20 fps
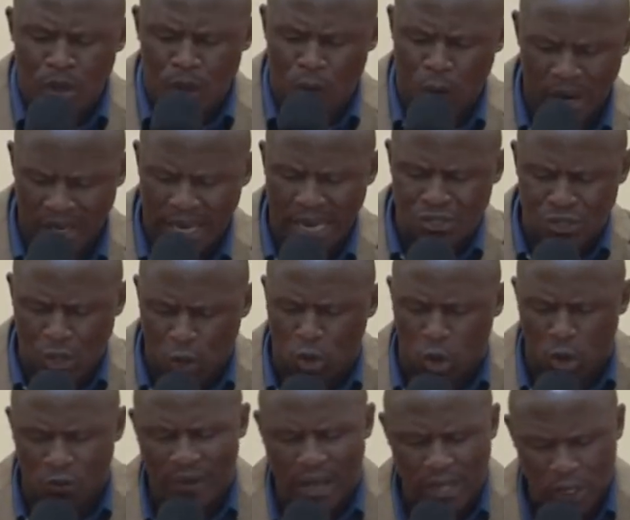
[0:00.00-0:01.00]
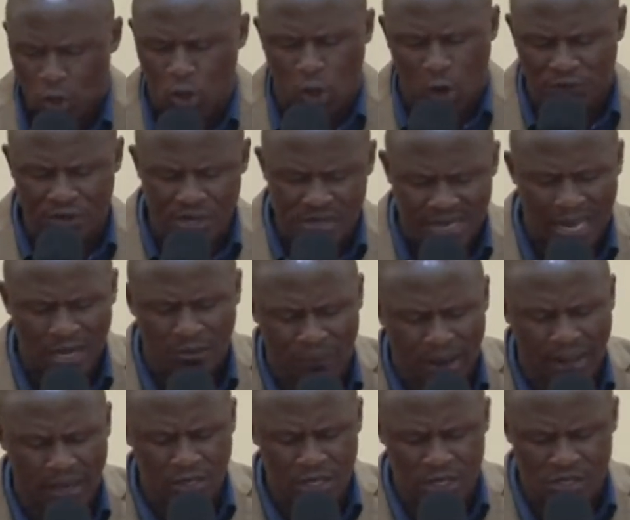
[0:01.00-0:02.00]
When I talk over yoke of
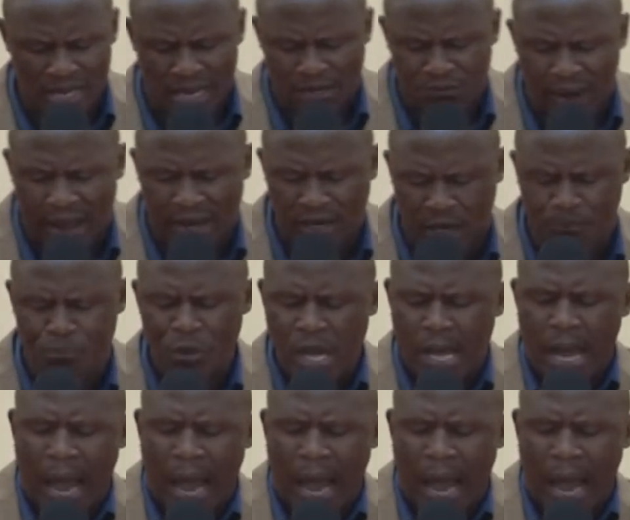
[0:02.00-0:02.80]
disadvantage,